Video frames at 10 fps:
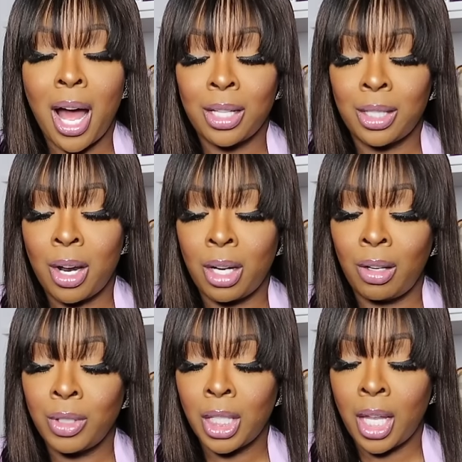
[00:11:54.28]

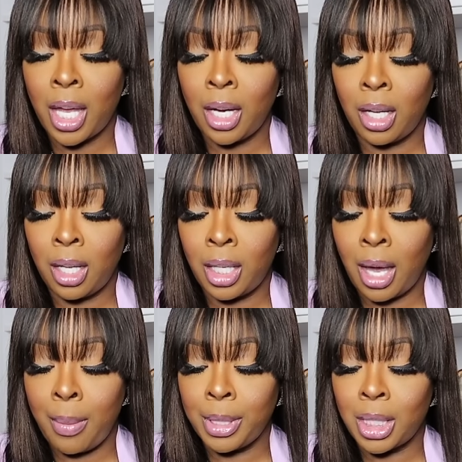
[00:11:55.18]
alternative to that on
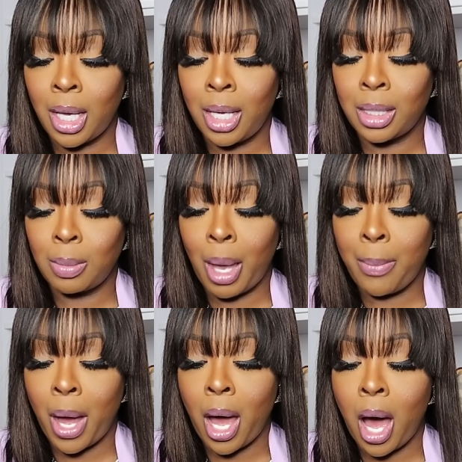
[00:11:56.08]
Amazon is made
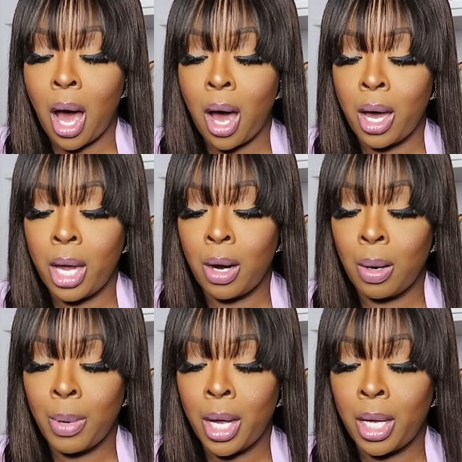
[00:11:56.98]
by Al uh,
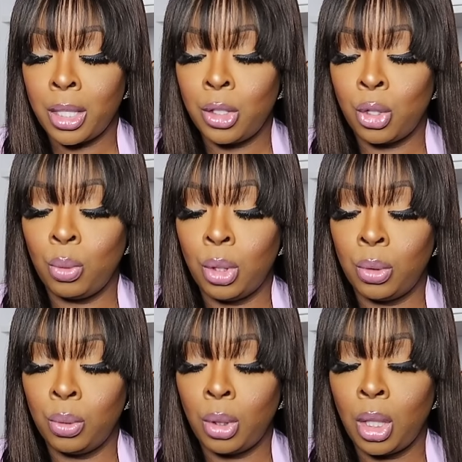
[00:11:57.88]

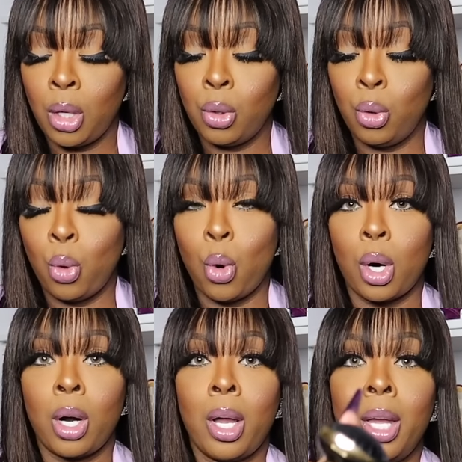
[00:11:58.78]
Junoon Noir.